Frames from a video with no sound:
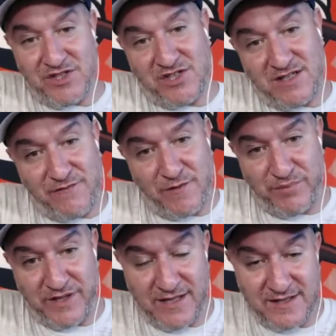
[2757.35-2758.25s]
different
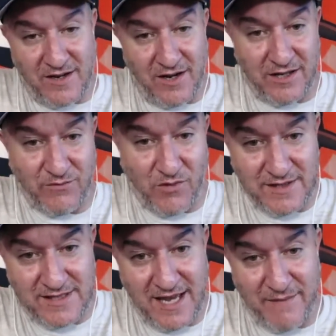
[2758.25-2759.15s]
blends all in one
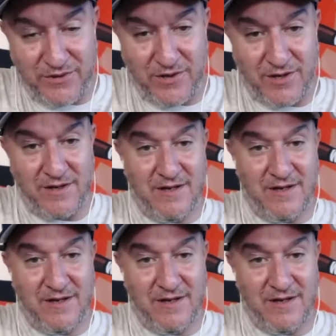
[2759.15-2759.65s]
sampler?